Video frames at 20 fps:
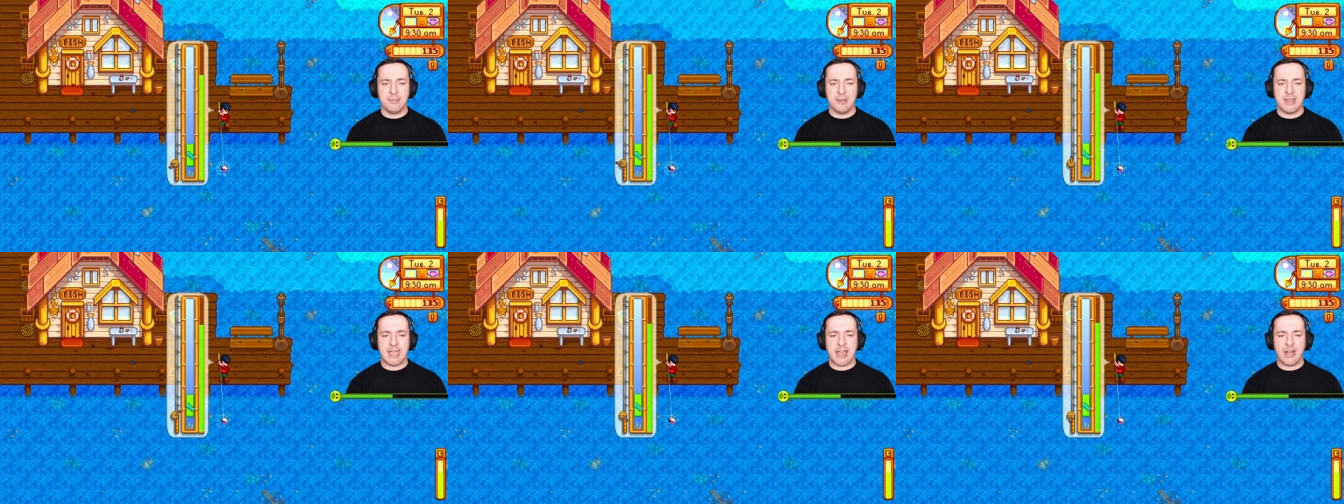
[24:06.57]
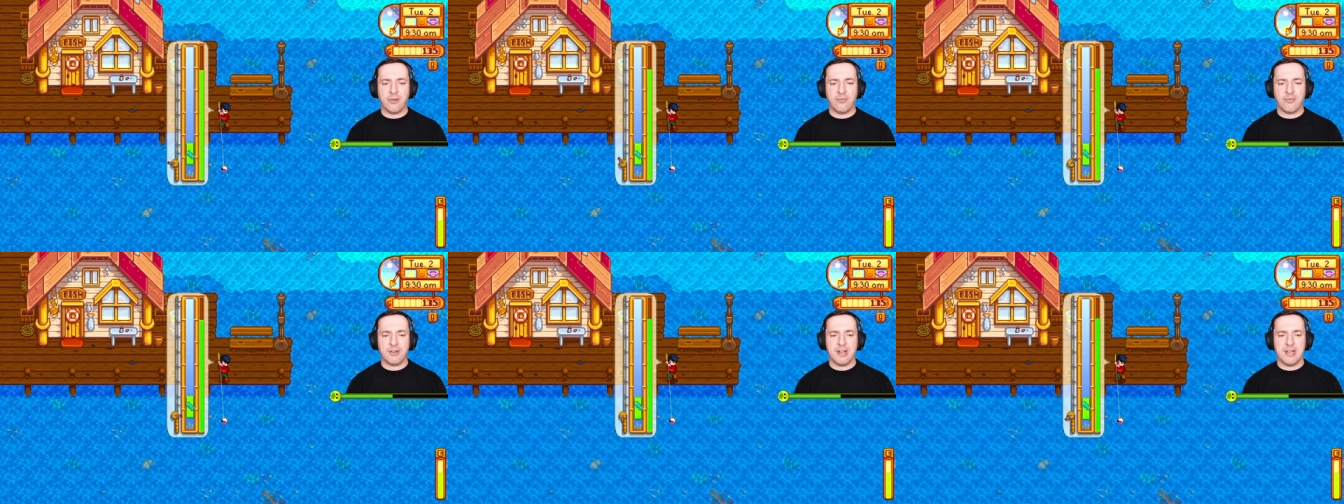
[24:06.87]
But
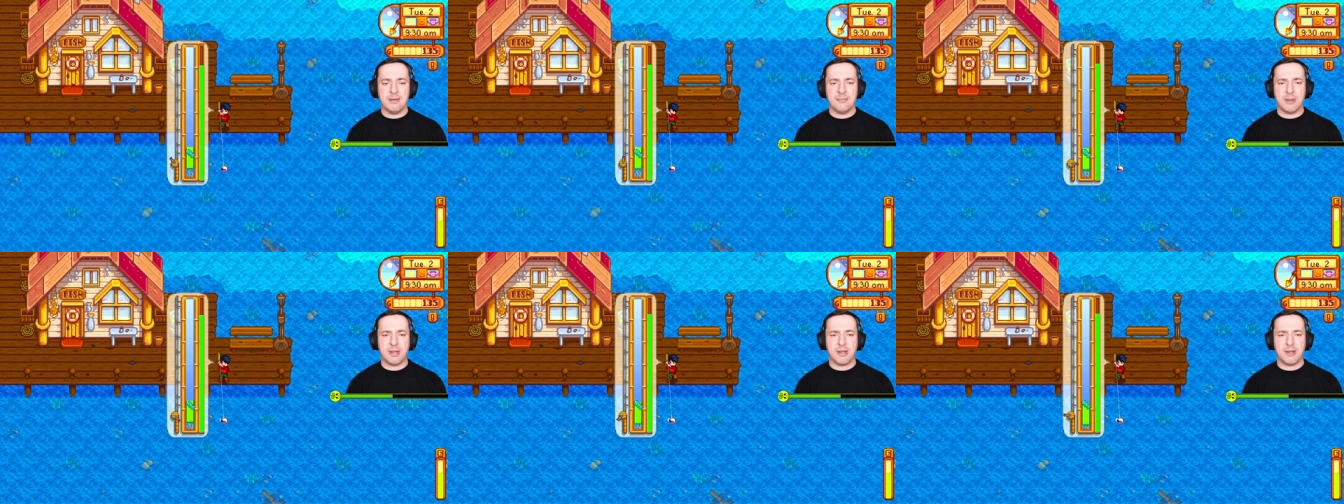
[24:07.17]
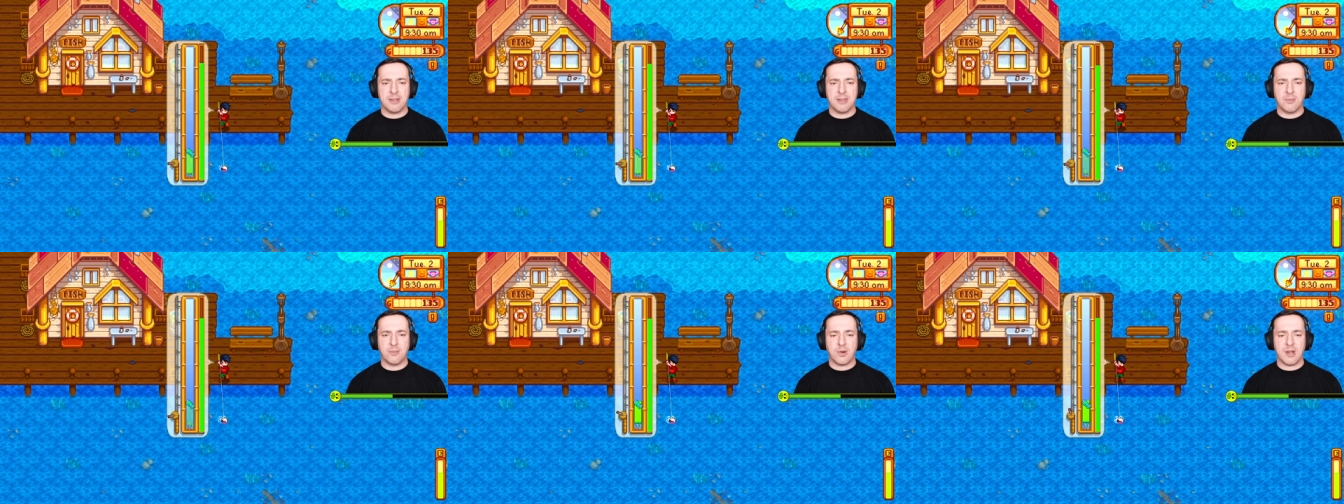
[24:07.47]
that green
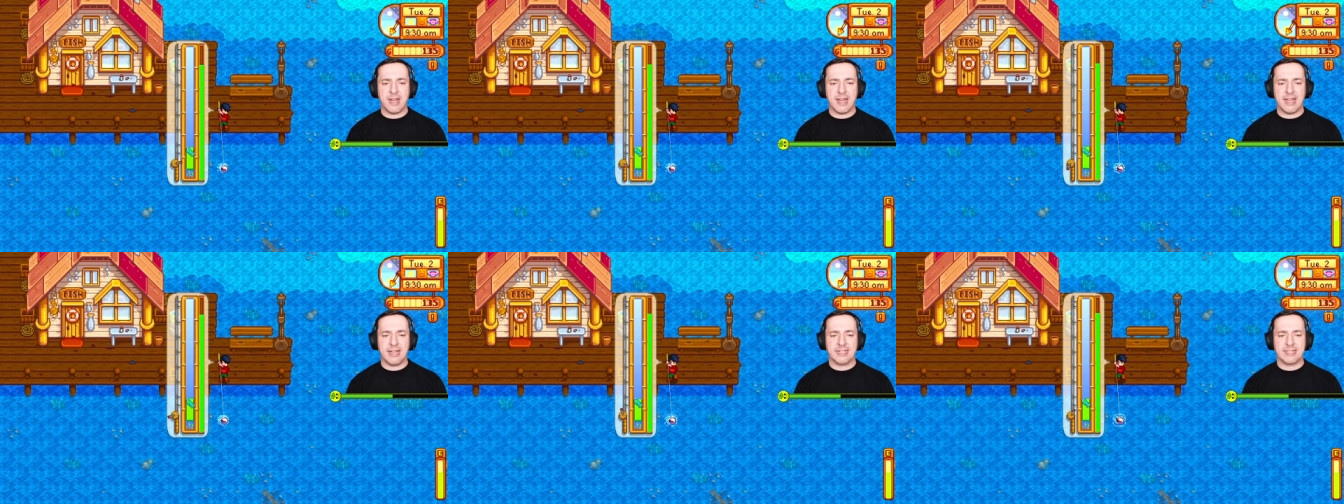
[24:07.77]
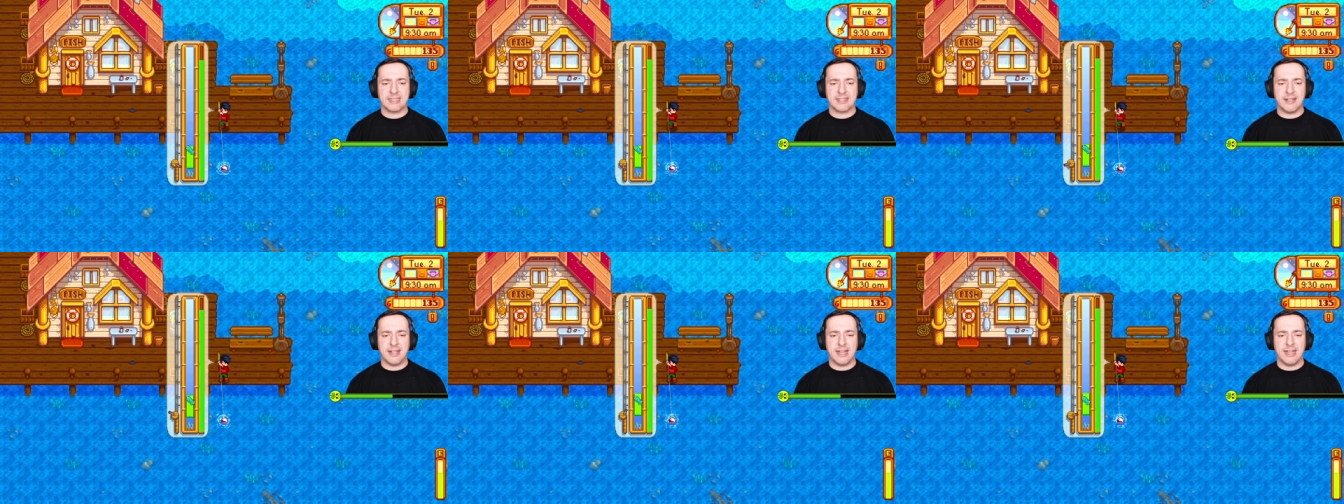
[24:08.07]
bar on the right-hand
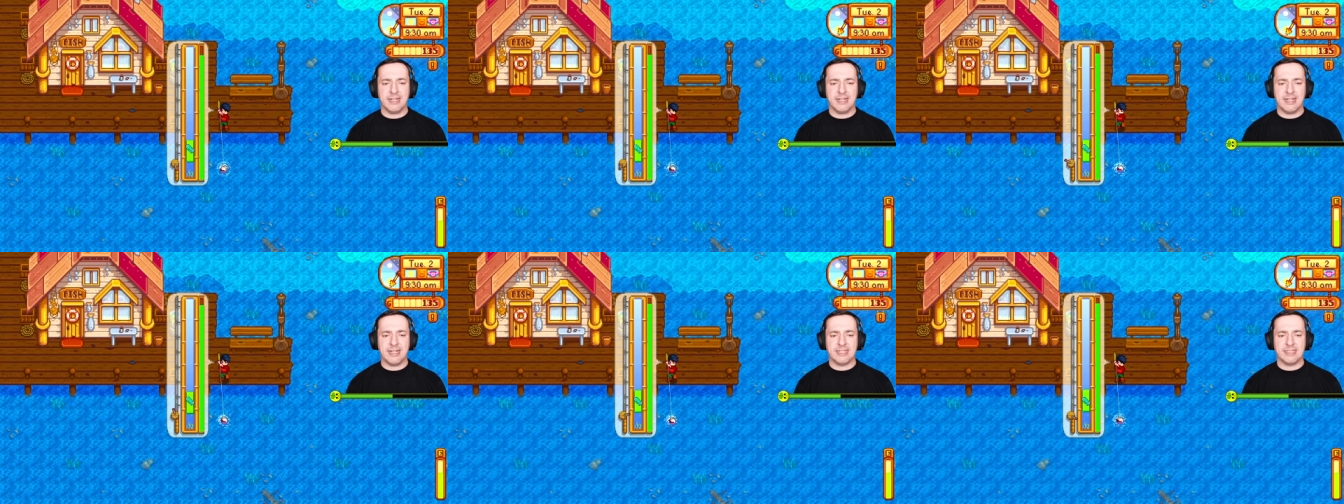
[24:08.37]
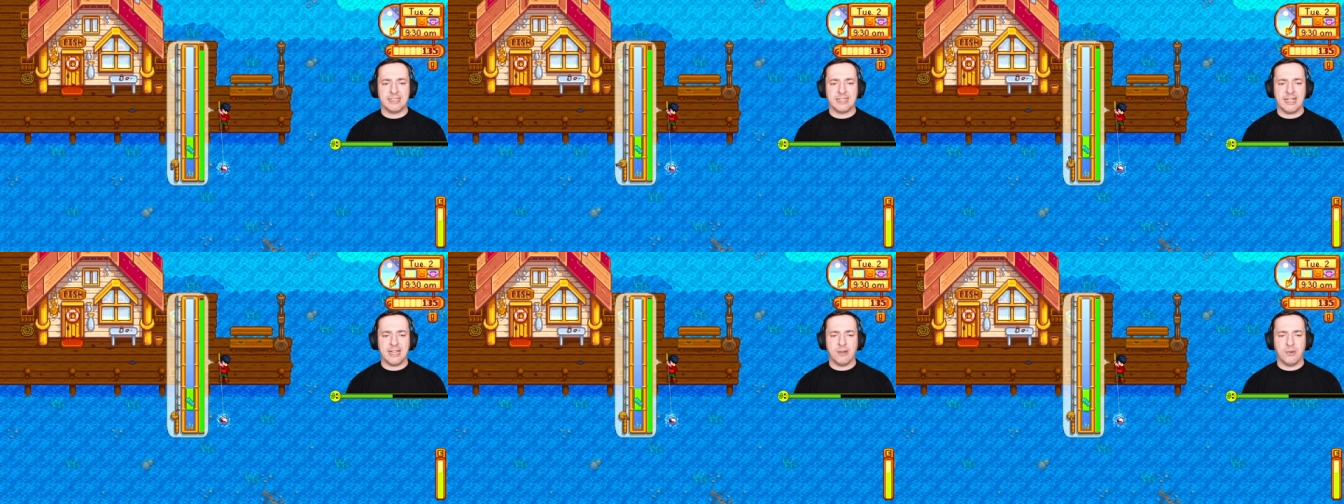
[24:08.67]
side
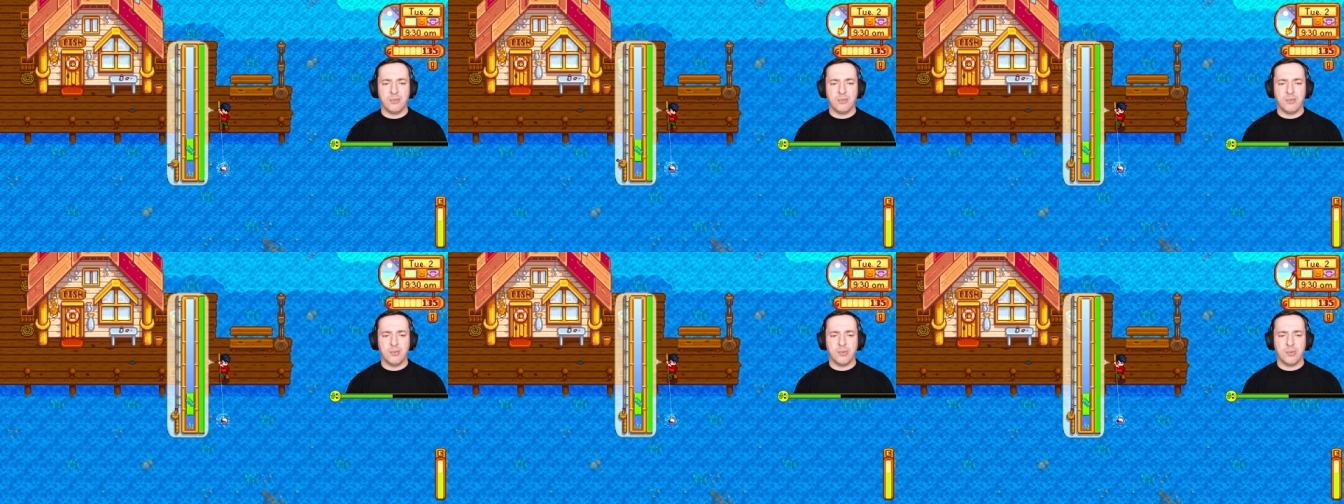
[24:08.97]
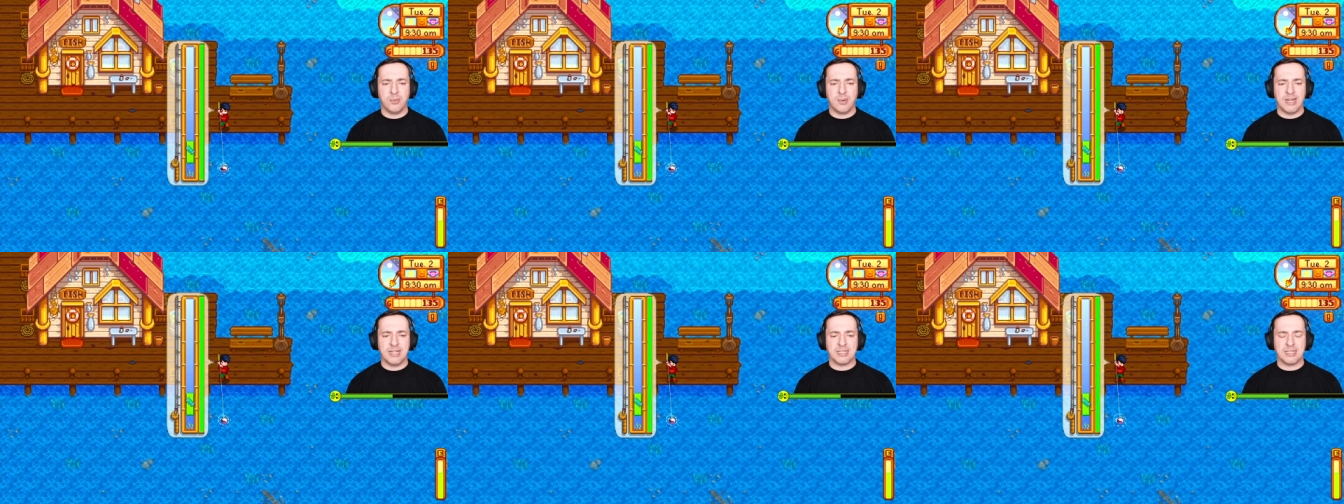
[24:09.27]
needs to get all
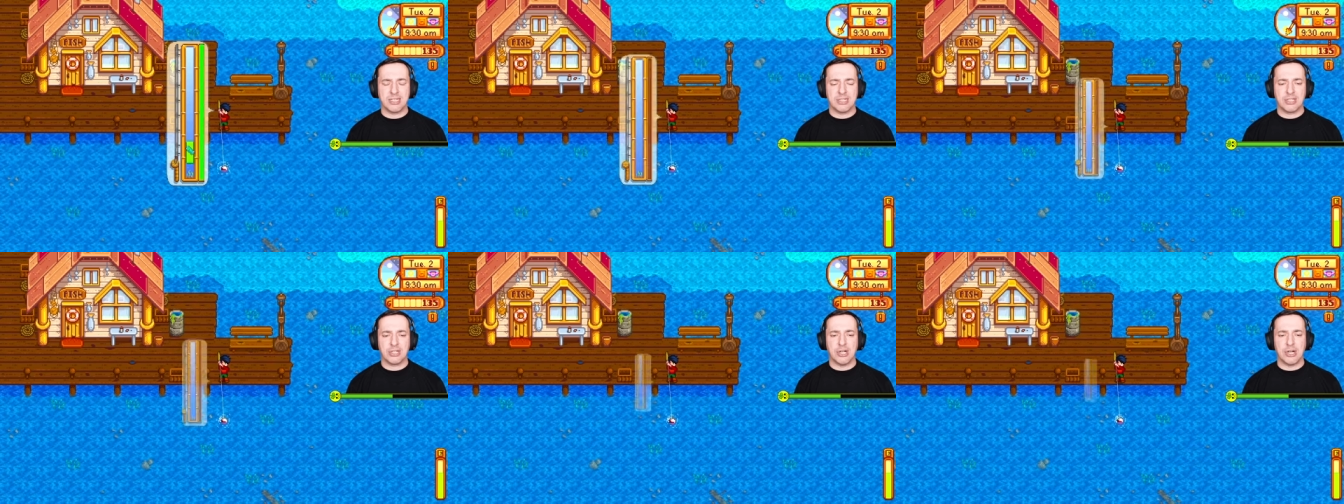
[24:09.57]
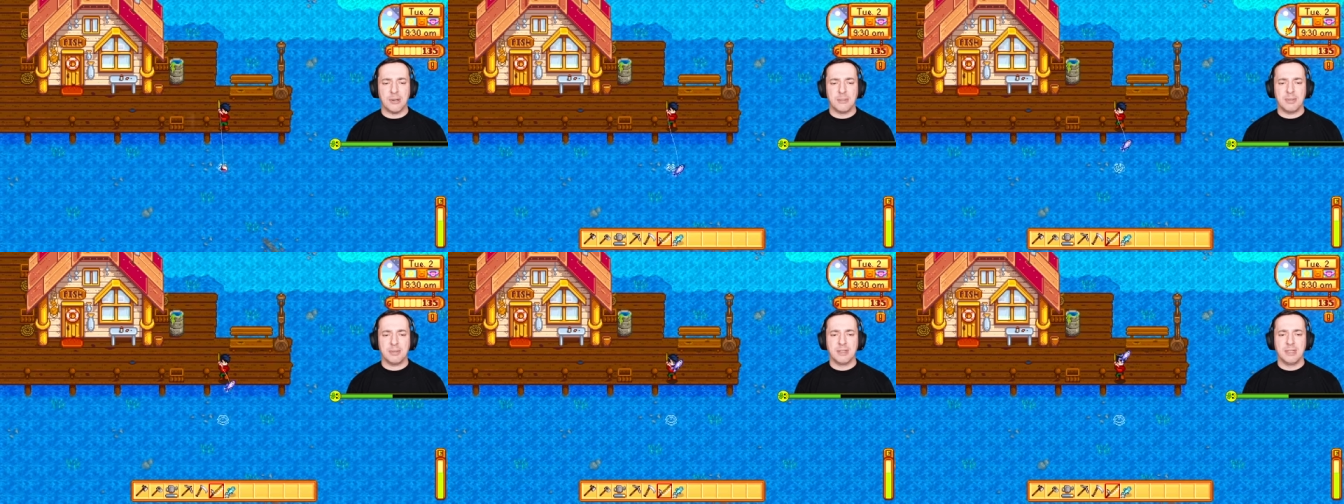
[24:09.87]
the way to the
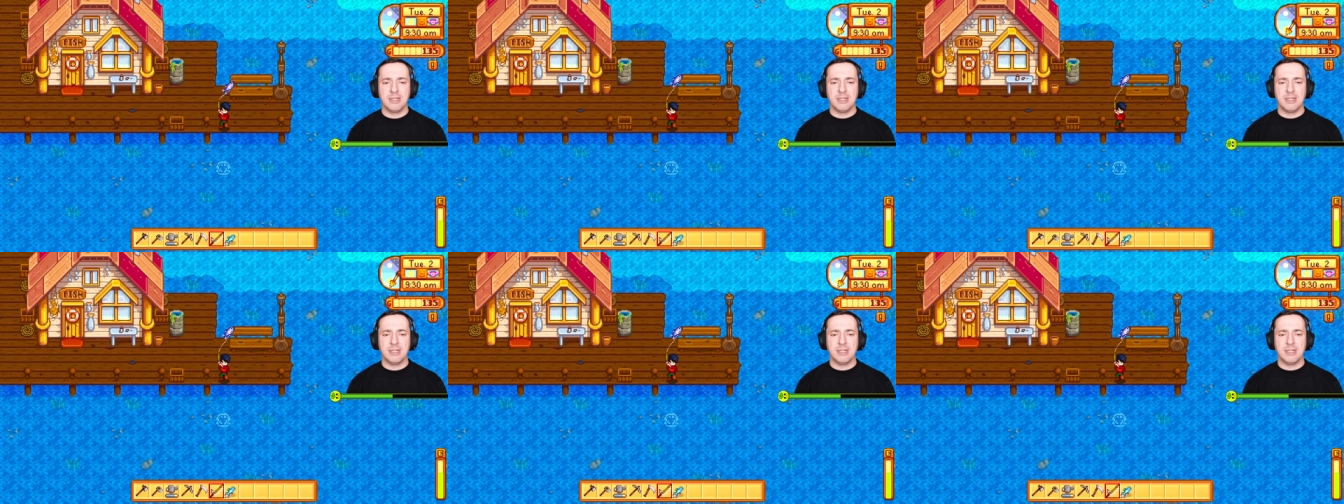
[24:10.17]
top.